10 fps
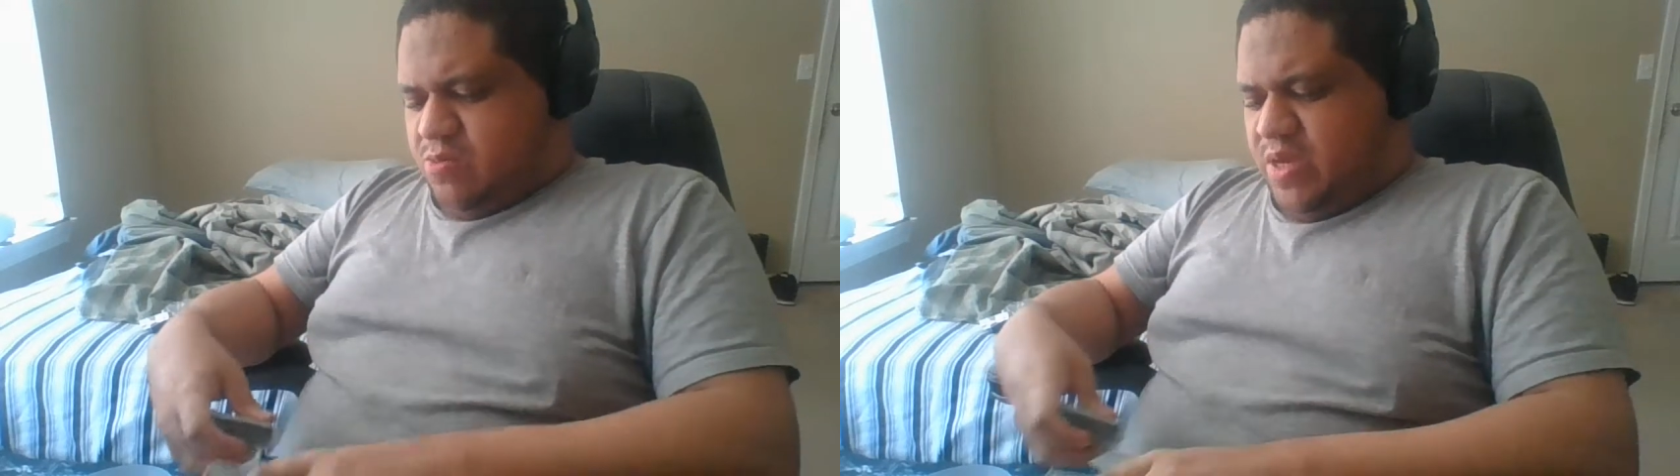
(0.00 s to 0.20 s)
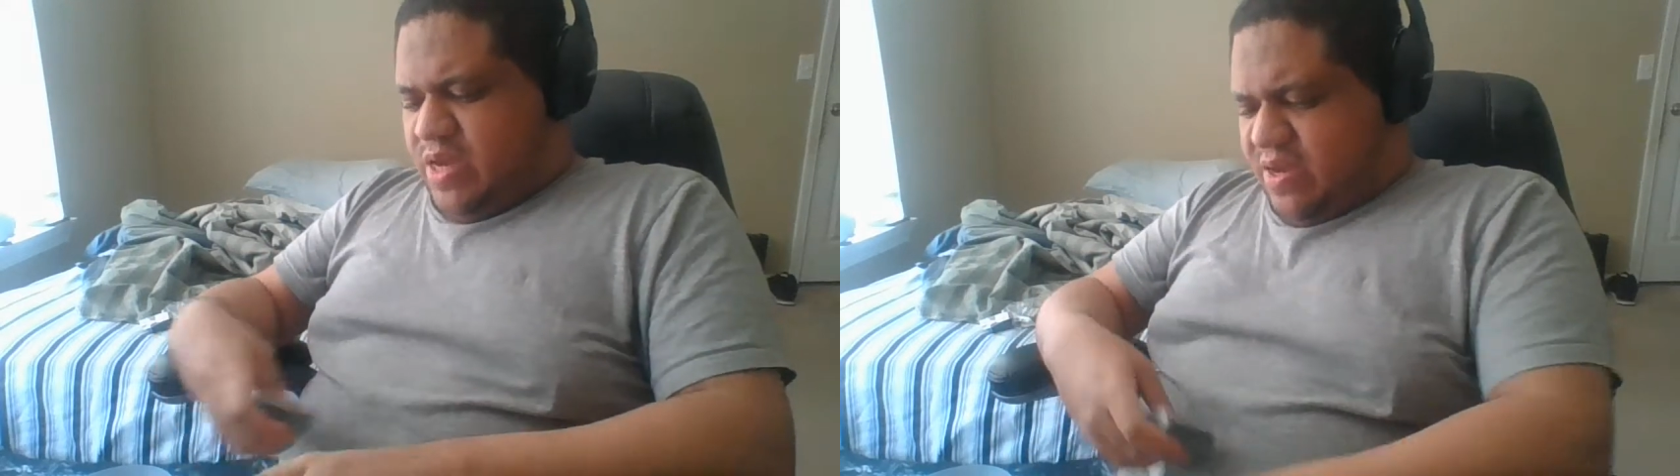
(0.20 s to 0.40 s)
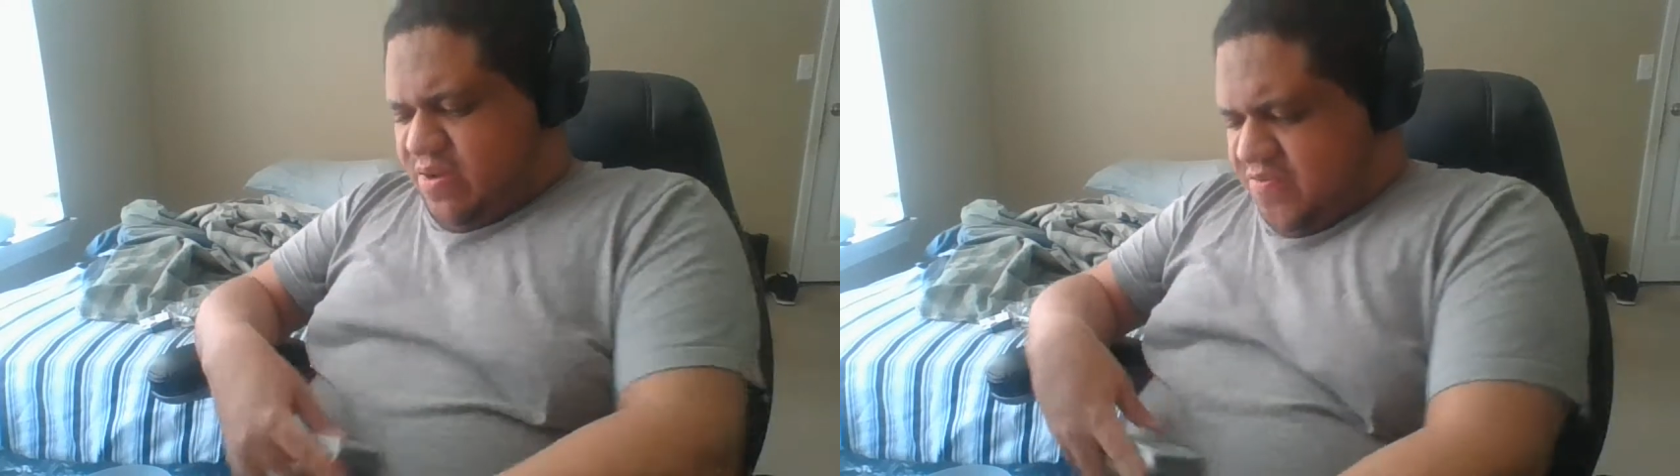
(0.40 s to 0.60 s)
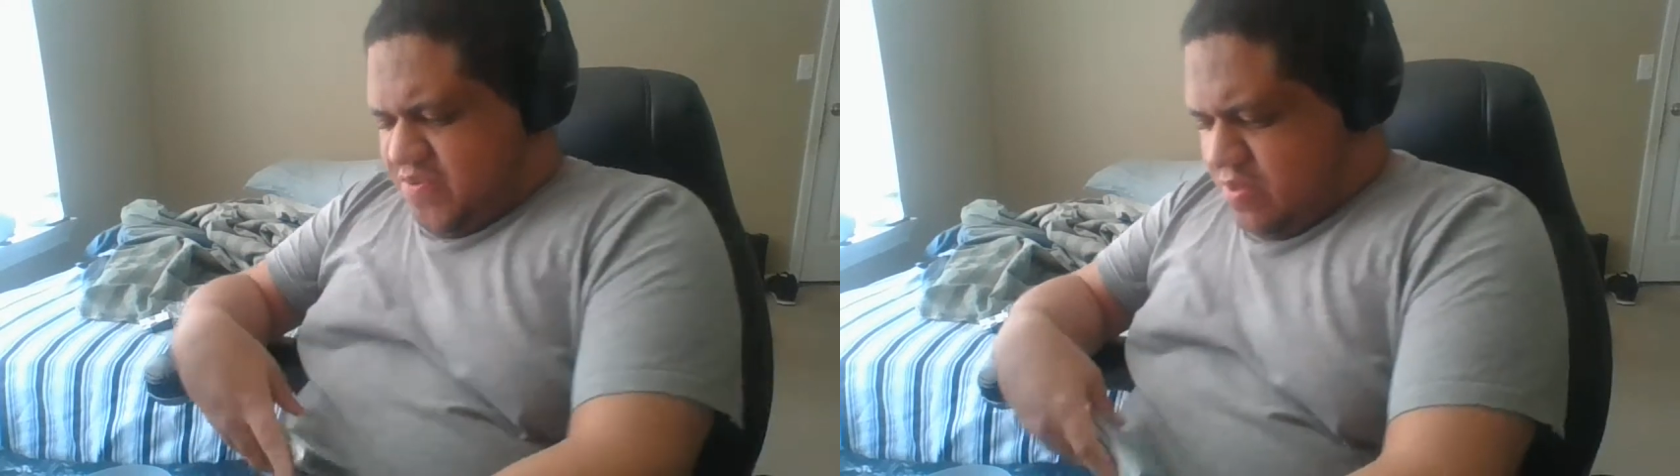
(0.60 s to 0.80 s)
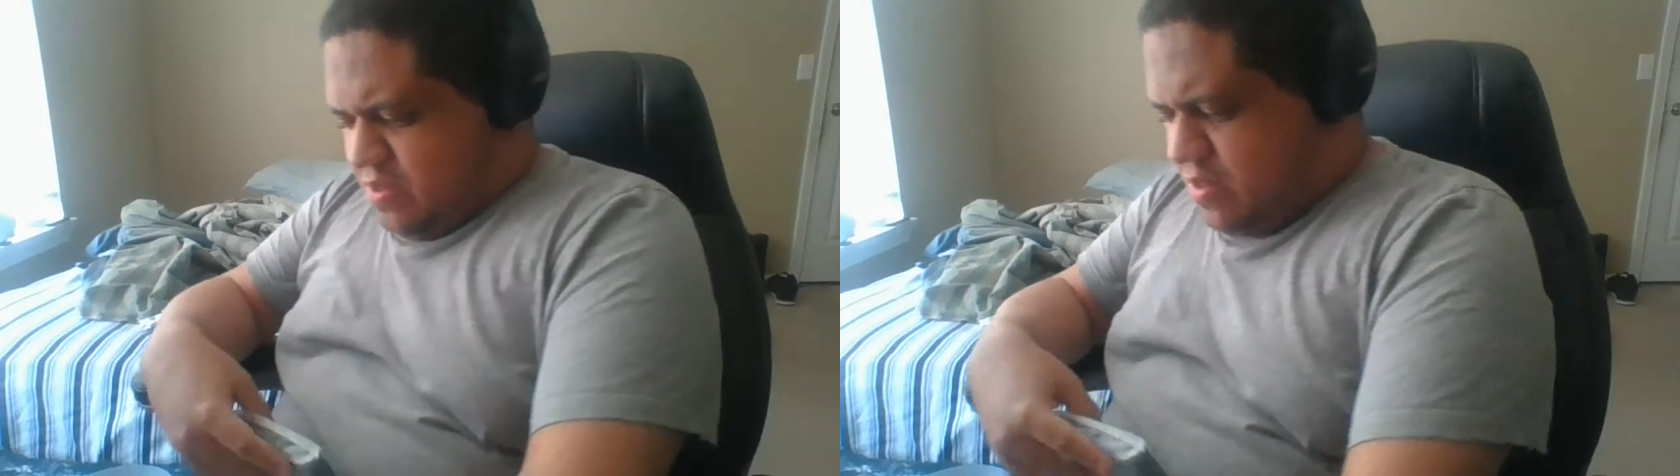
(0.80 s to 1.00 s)
We have
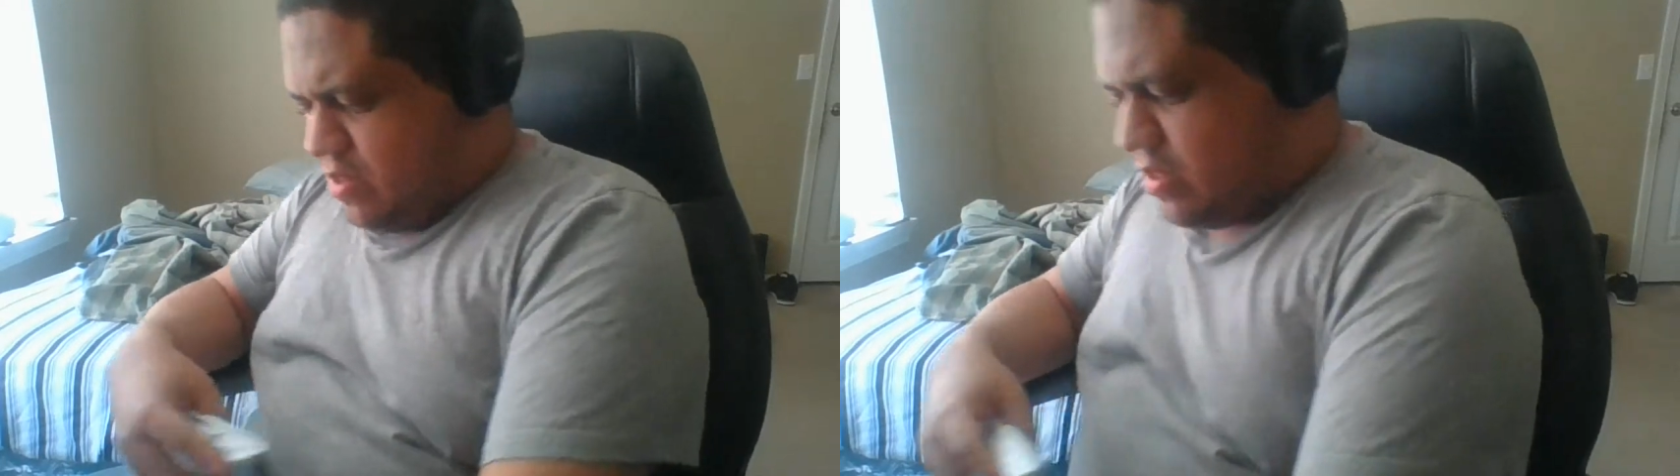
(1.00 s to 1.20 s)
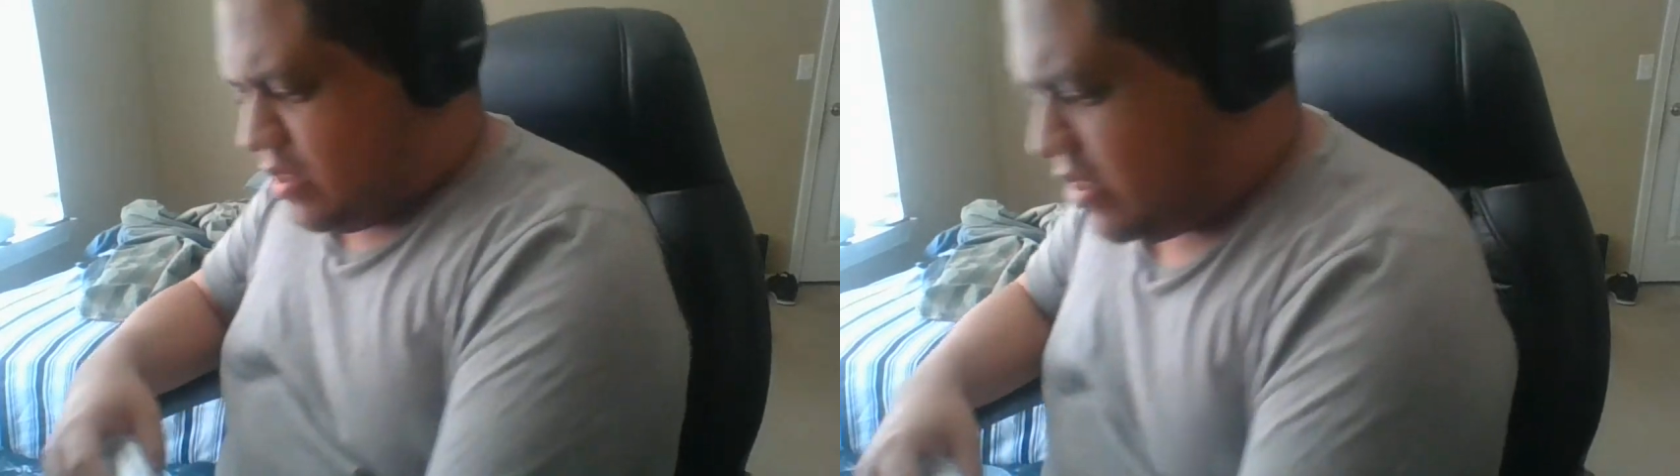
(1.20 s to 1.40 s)
the